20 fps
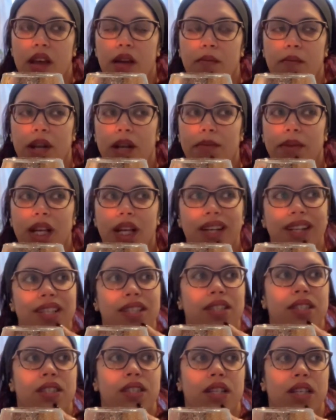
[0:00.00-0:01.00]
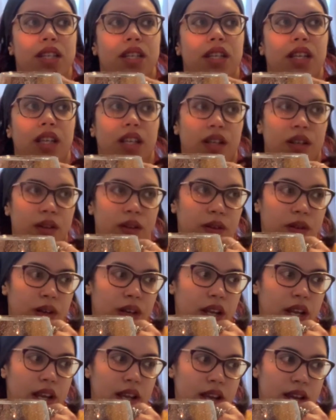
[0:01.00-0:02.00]
But I'm not going to sit here
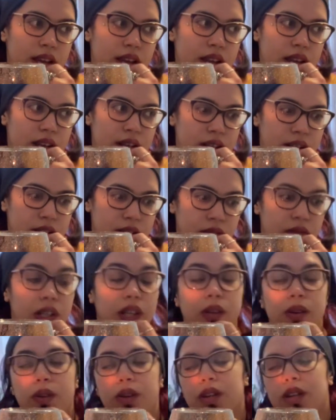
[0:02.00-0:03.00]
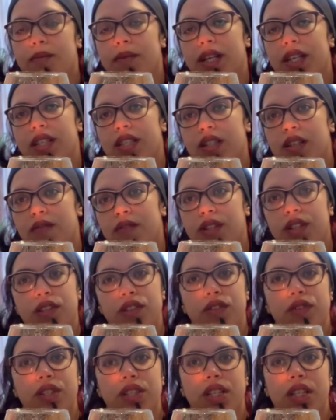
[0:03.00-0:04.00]
and record myself
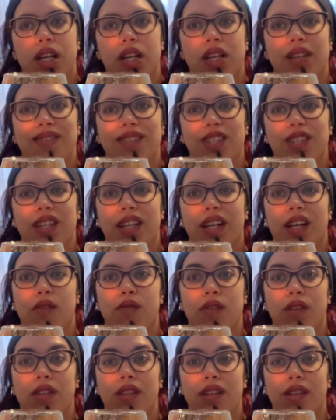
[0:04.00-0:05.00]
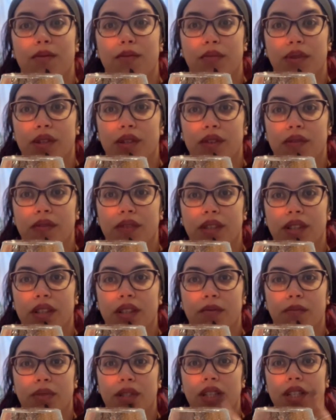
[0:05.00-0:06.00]
100 times to get everything
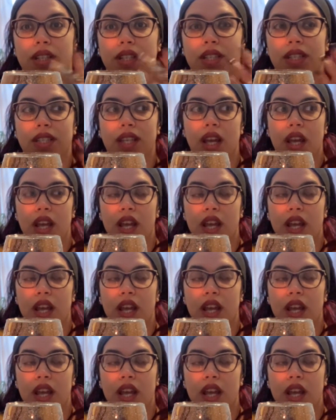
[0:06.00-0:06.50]
perfect, because